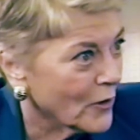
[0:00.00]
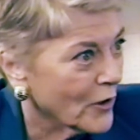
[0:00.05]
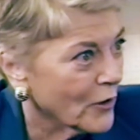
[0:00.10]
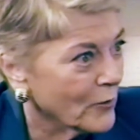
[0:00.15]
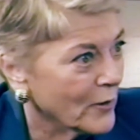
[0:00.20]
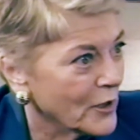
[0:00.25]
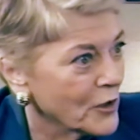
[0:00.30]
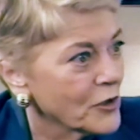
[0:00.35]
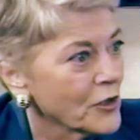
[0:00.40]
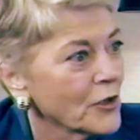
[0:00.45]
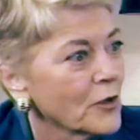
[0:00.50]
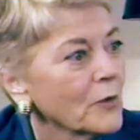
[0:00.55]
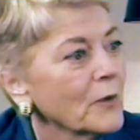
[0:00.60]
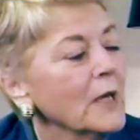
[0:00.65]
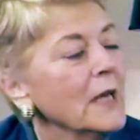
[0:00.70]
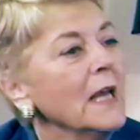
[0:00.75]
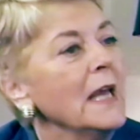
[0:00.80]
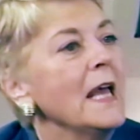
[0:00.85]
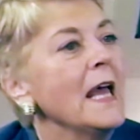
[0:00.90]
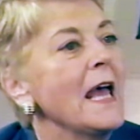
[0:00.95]
her yes. issue,
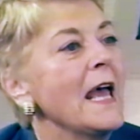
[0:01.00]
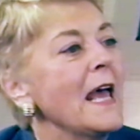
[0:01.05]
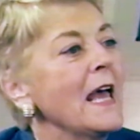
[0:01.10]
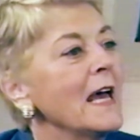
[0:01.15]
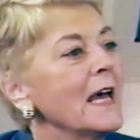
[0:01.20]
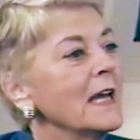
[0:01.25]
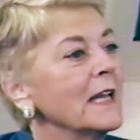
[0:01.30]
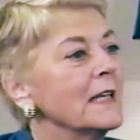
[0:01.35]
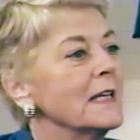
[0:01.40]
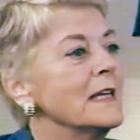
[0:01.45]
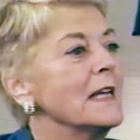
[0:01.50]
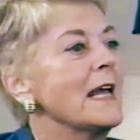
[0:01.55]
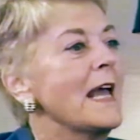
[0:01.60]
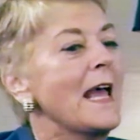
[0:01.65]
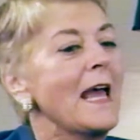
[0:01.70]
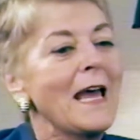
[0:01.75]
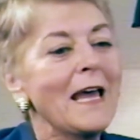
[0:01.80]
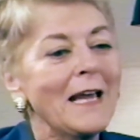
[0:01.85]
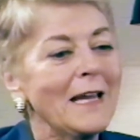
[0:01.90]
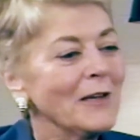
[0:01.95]
yes. and
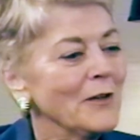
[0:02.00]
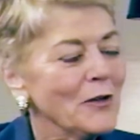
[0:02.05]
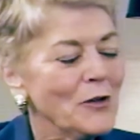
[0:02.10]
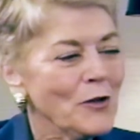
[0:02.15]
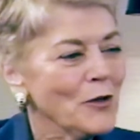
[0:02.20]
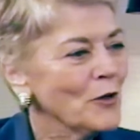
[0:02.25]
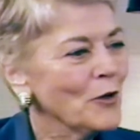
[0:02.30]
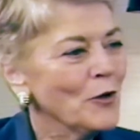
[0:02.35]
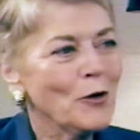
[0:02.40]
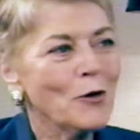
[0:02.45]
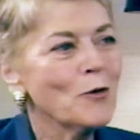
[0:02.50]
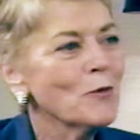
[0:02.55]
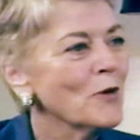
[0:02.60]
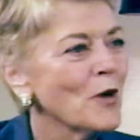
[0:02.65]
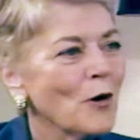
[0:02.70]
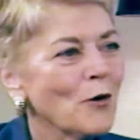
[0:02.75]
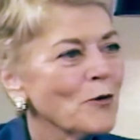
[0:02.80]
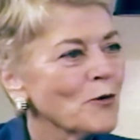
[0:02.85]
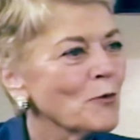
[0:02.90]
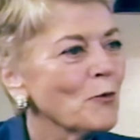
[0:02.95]
and who
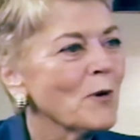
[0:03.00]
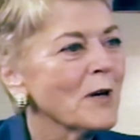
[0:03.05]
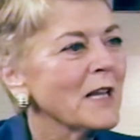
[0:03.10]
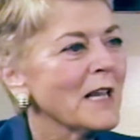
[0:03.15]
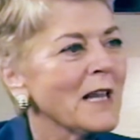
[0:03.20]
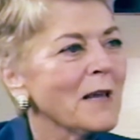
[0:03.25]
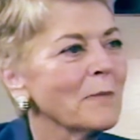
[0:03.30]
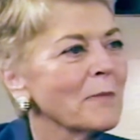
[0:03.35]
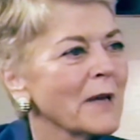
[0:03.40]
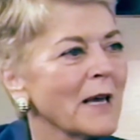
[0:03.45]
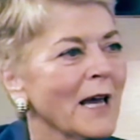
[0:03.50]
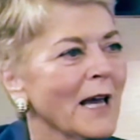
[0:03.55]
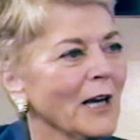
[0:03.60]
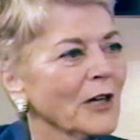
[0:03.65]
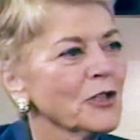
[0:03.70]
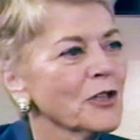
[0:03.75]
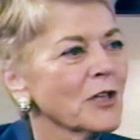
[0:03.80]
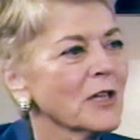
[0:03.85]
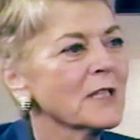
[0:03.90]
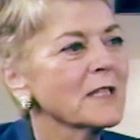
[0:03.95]
knows what
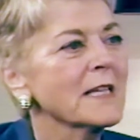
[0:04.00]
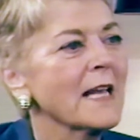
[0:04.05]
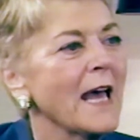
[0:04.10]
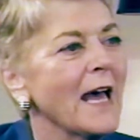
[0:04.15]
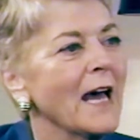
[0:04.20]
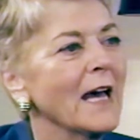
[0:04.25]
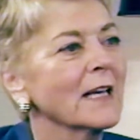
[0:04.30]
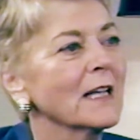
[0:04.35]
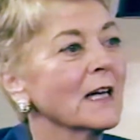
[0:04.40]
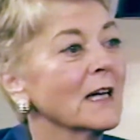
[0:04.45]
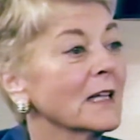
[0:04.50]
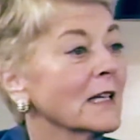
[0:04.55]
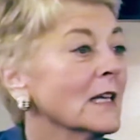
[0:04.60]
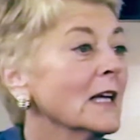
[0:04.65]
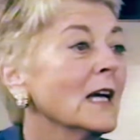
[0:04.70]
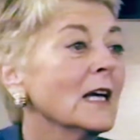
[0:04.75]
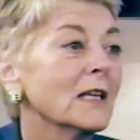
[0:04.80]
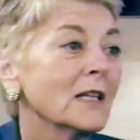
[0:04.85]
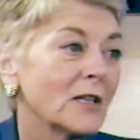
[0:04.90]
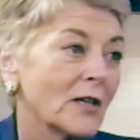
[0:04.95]
impact she has had on
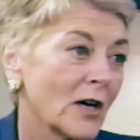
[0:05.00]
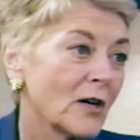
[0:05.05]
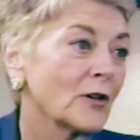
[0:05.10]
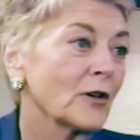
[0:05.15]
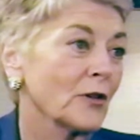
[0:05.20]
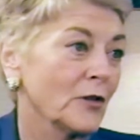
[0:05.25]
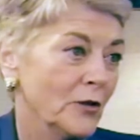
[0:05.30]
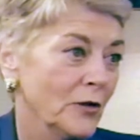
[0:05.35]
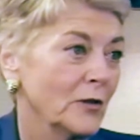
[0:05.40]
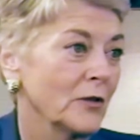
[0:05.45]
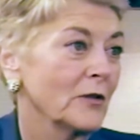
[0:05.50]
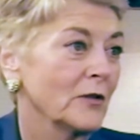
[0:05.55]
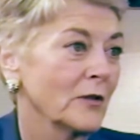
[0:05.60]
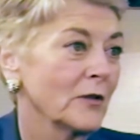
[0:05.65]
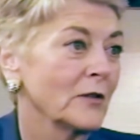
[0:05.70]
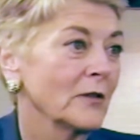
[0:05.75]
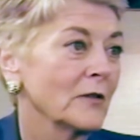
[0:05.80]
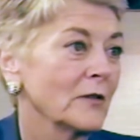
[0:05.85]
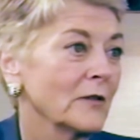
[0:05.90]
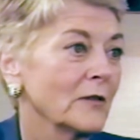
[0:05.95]
younger
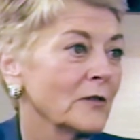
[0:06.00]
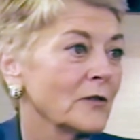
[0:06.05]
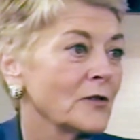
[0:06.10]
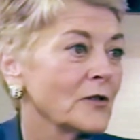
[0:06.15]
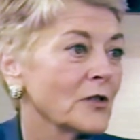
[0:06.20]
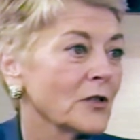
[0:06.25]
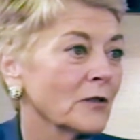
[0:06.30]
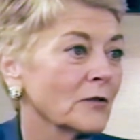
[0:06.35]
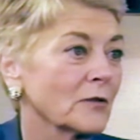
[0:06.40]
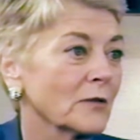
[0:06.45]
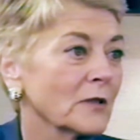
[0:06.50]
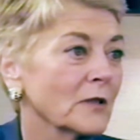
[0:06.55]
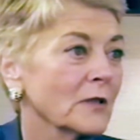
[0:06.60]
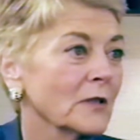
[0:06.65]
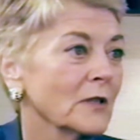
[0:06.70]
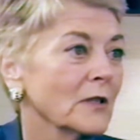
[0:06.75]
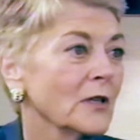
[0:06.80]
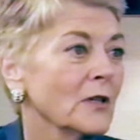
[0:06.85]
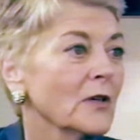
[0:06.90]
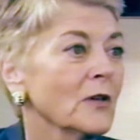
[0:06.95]
children
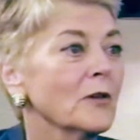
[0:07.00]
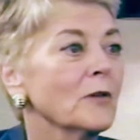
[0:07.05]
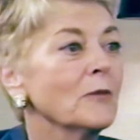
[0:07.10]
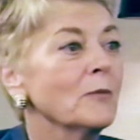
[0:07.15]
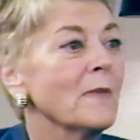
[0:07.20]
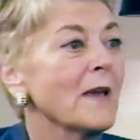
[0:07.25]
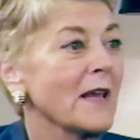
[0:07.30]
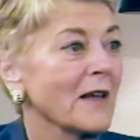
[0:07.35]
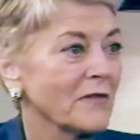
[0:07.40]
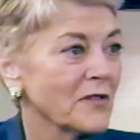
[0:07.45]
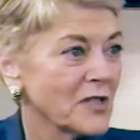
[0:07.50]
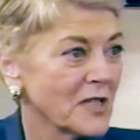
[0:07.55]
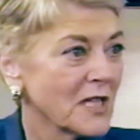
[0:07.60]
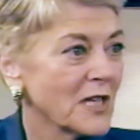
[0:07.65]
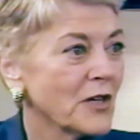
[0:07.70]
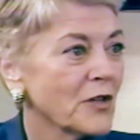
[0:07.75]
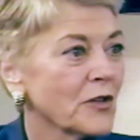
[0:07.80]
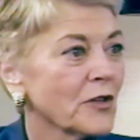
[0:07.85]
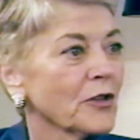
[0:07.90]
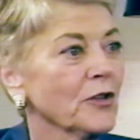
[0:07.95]
right. who may have
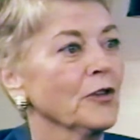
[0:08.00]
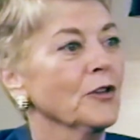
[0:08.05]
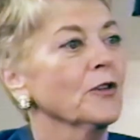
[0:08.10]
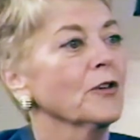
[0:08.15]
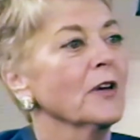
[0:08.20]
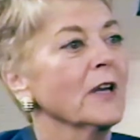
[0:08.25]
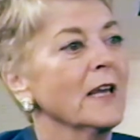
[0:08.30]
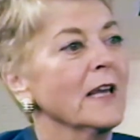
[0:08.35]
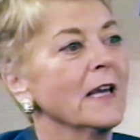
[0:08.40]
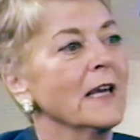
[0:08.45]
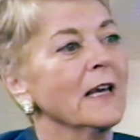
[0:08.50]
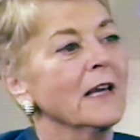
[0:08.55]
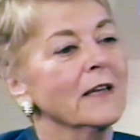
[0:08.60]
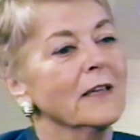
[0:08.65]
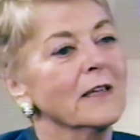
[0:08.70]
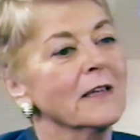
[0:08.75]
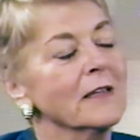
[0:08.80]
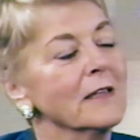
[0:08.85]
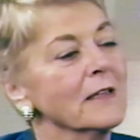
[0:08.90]
seen her and,